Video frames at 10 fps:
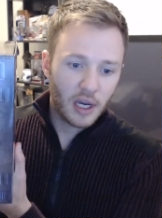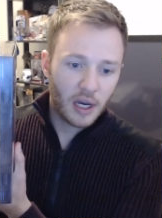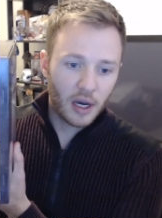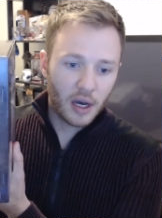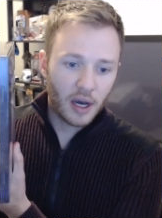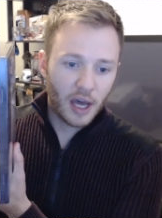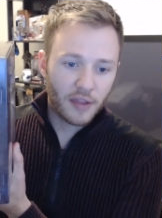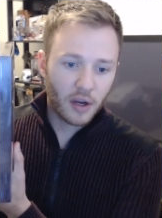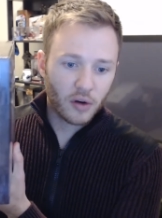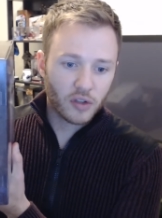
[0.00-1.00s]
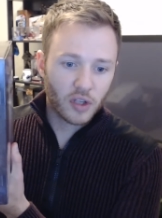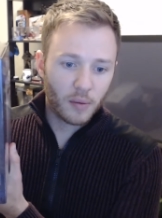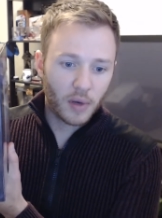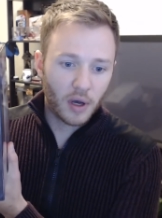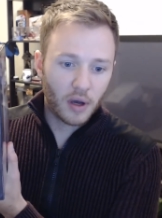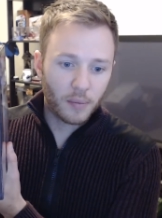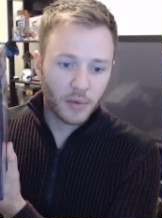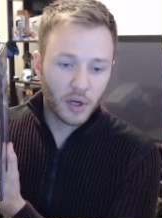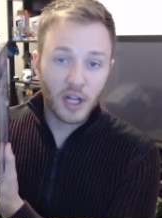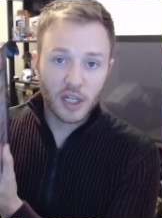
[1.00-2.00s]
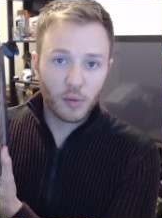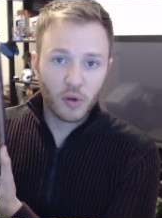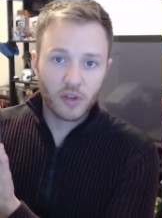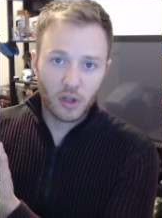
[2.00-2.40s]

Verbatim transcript: uh, I think, are some um, collectibles,